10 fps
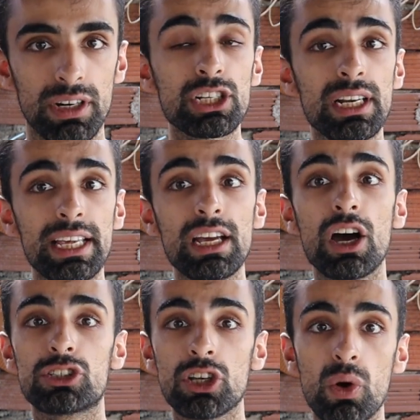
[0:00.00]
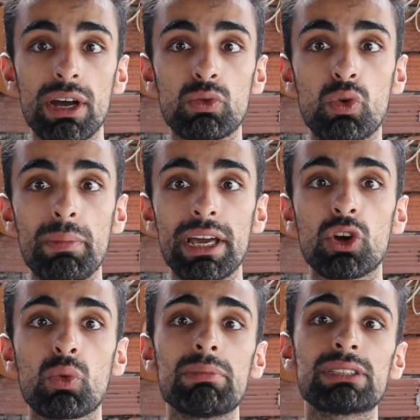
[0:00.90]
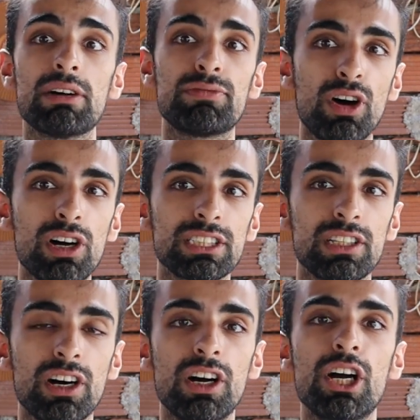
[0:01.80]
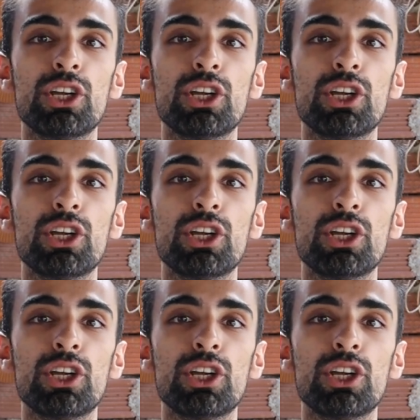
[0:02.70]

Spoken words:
Actually, Ezoic will make your website faster